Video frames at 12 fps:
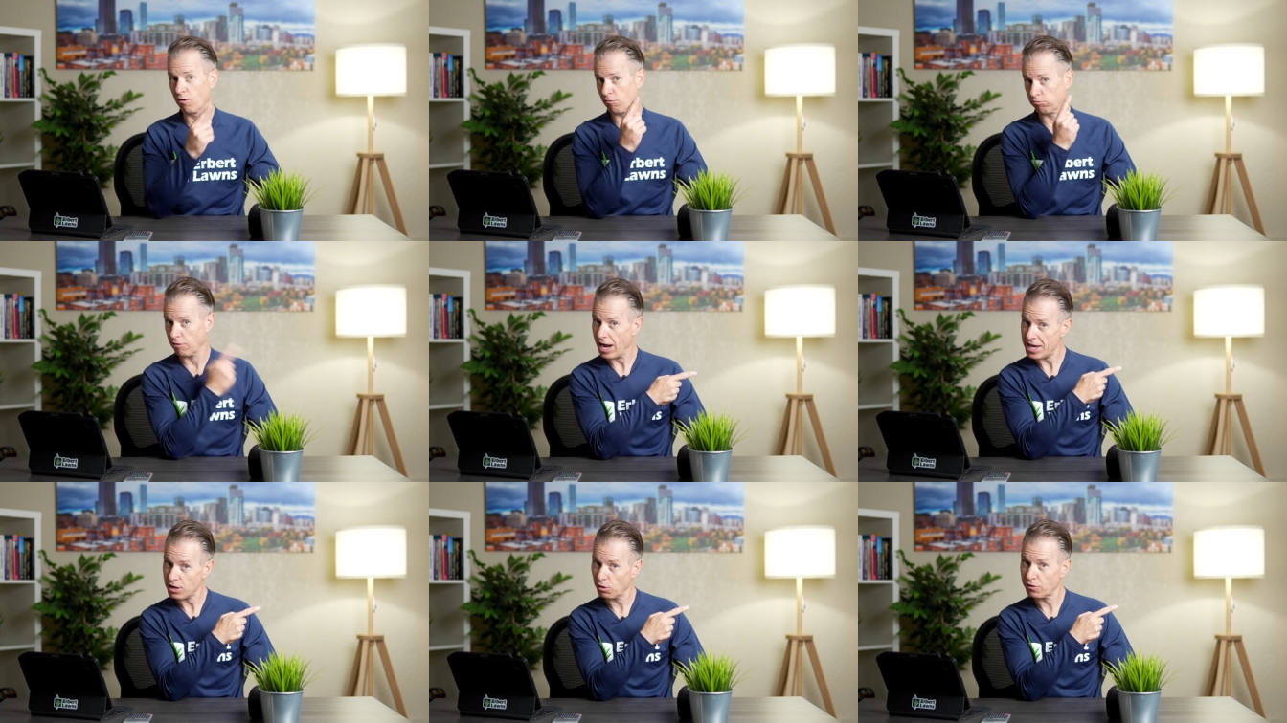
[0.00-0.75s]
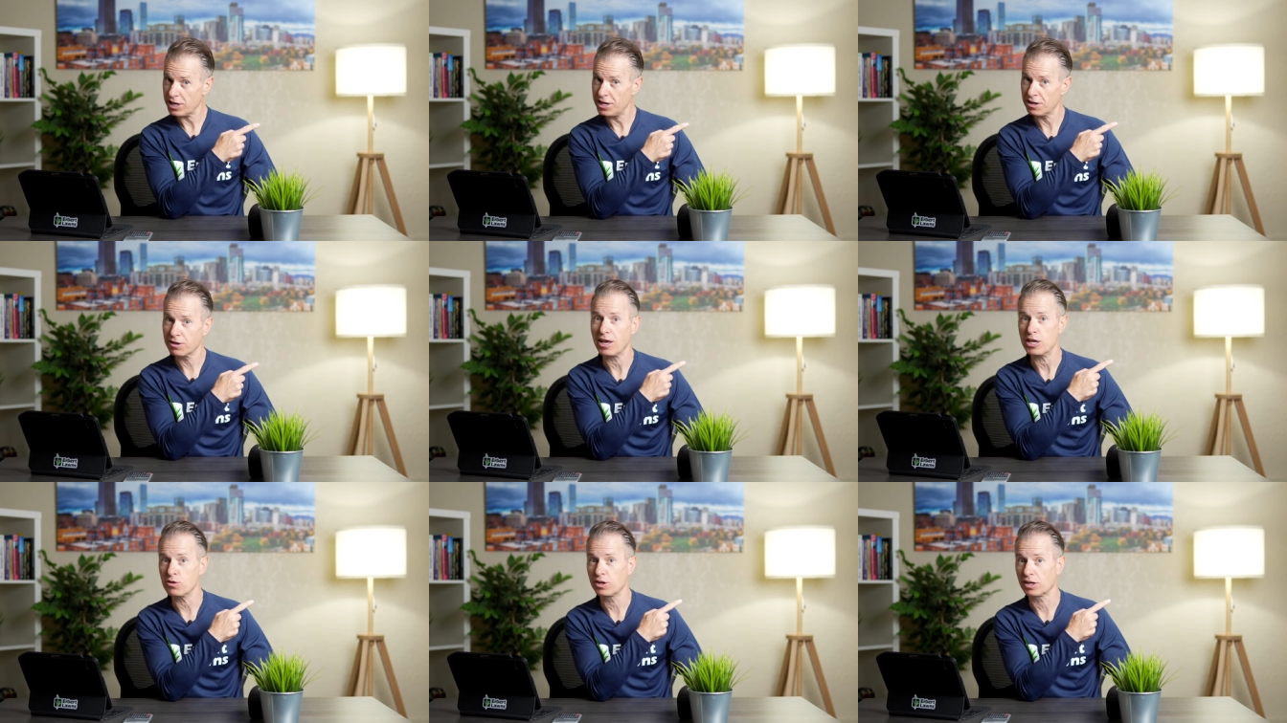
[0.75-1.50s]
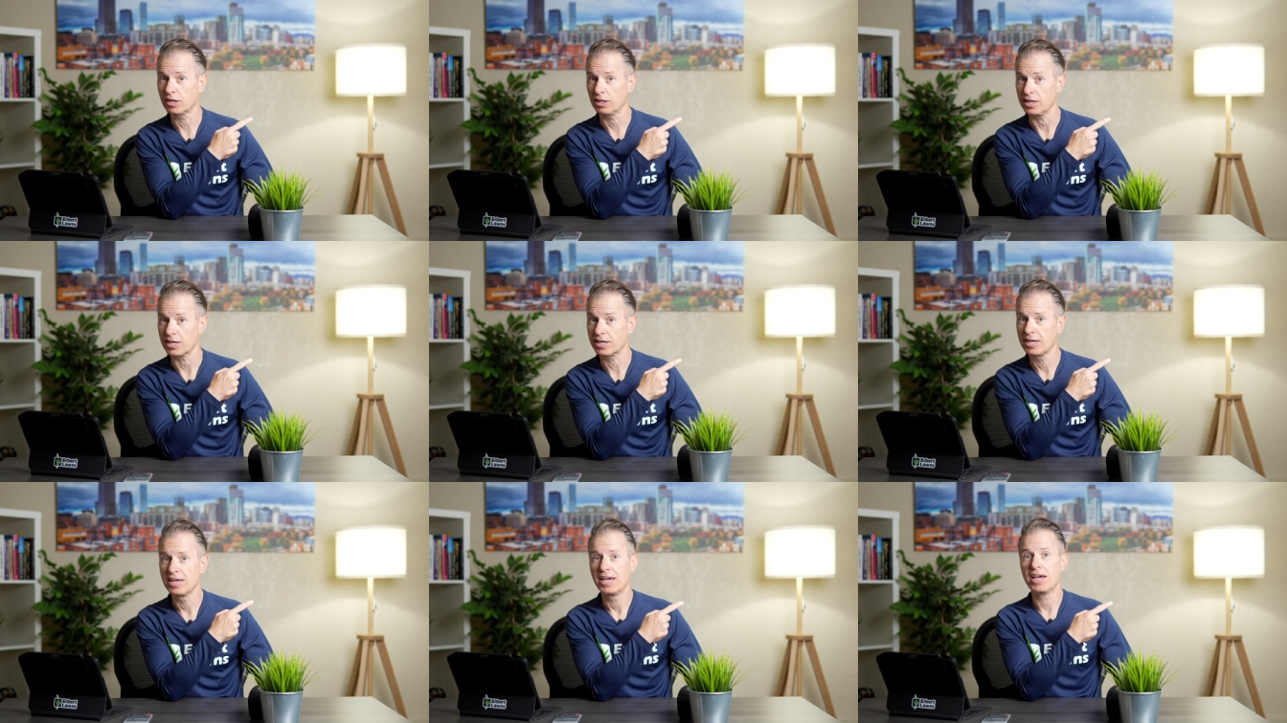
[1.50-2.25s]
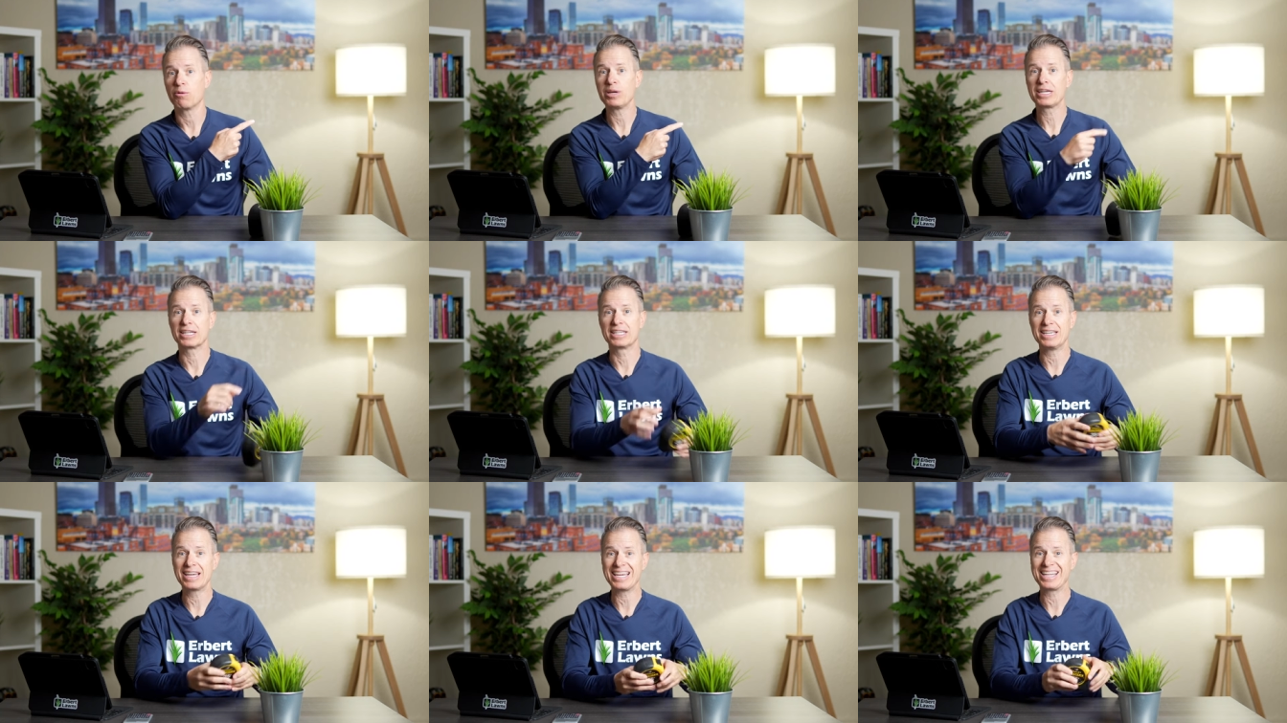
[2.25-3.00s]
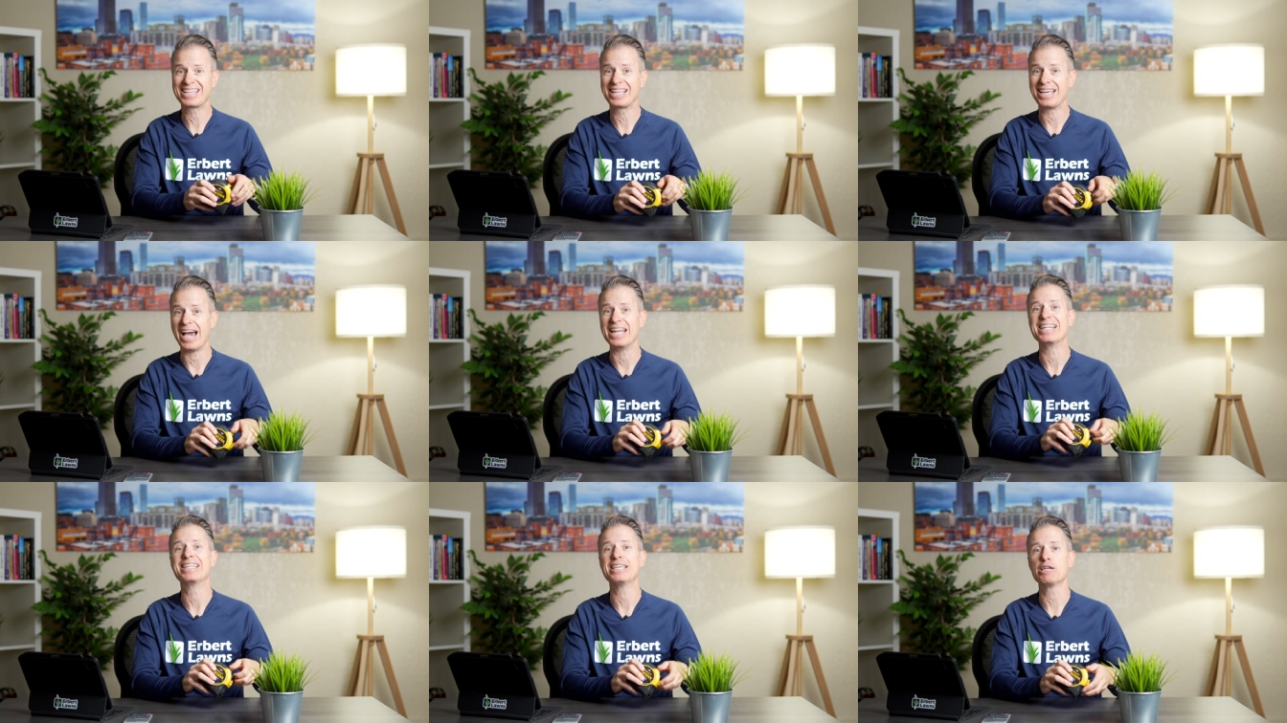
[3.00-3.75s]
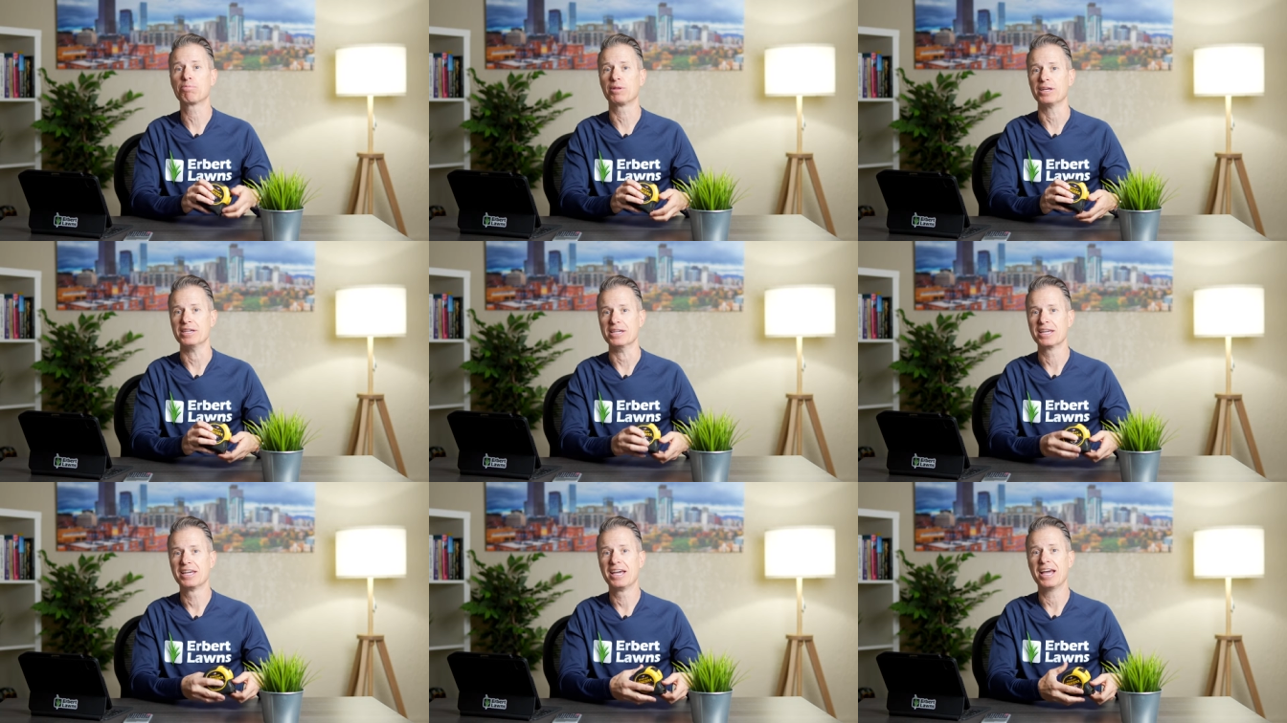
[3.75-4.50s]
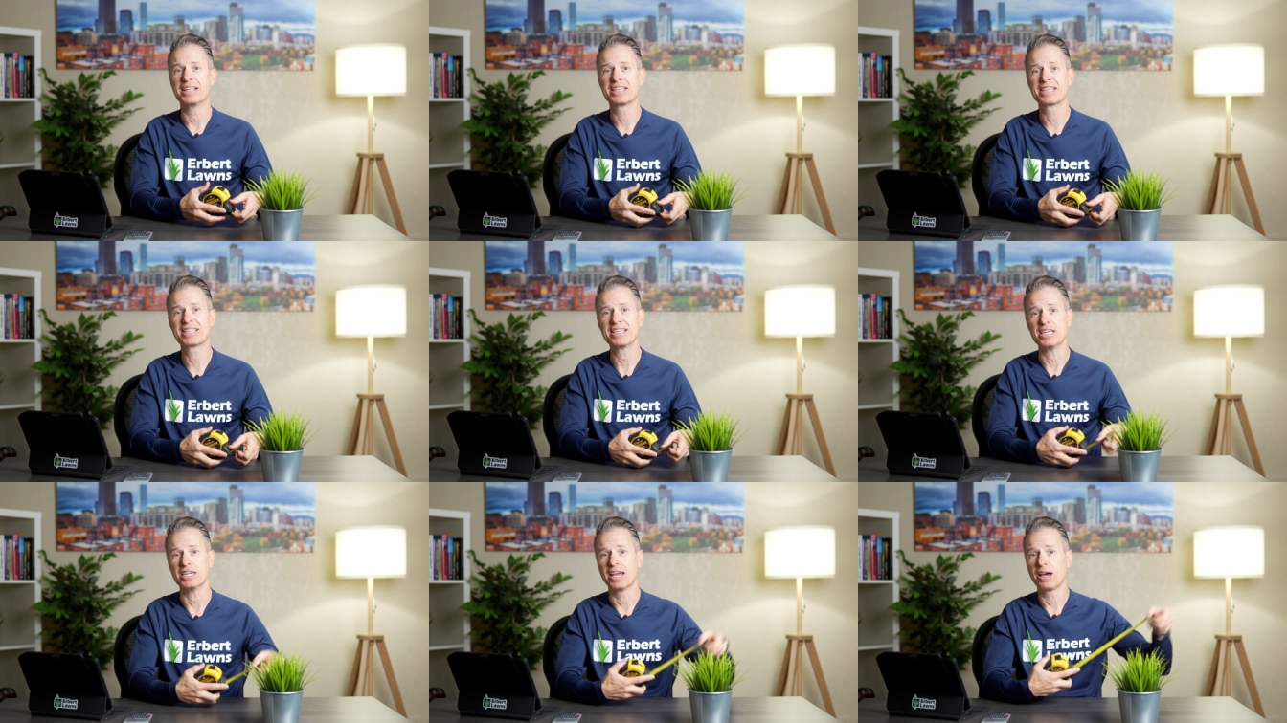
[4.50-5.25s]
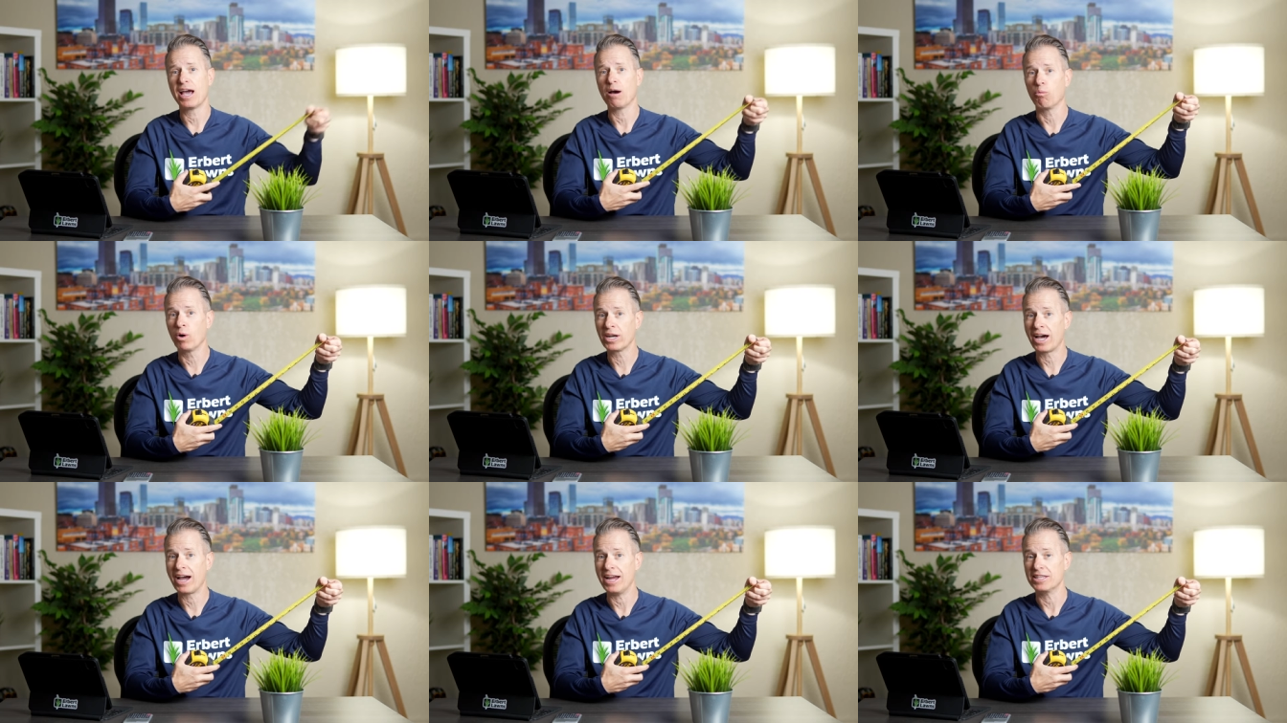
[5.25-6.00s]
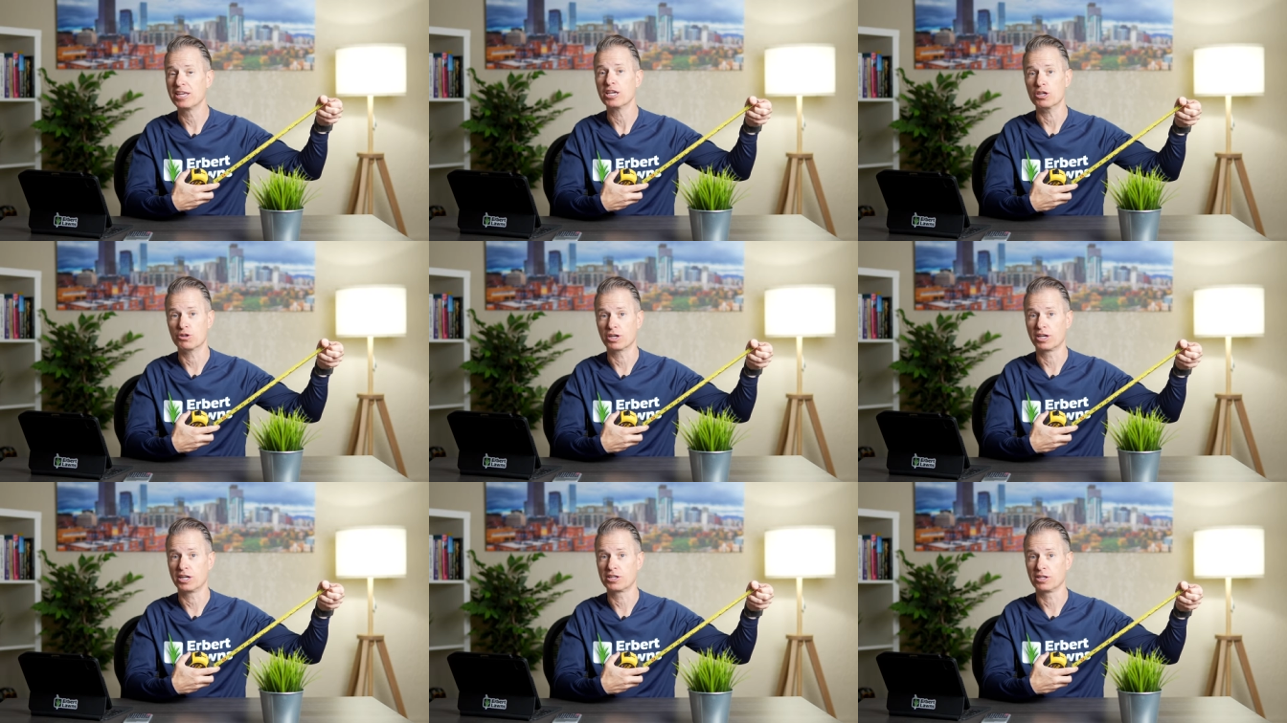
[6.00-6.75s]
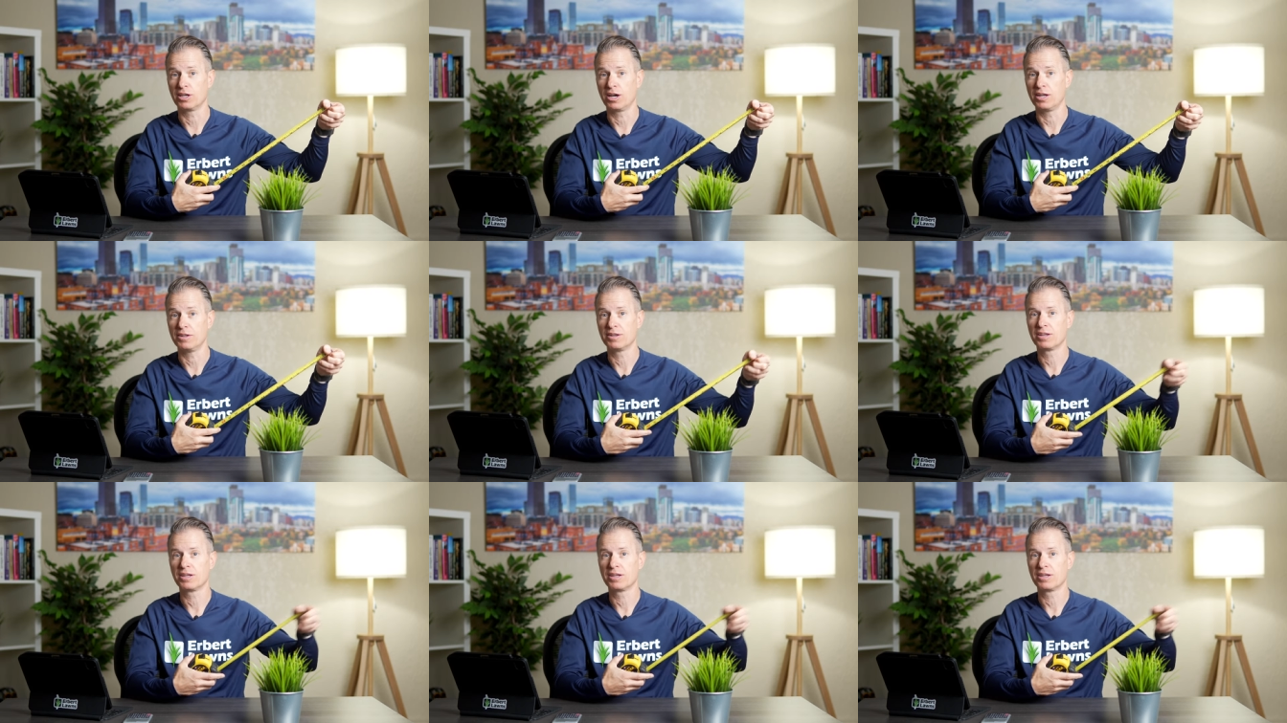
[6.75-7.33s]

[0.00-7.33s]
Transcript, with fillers: right over here that you can click and we can dig into that deeply and to see at what height you should cut your lawn.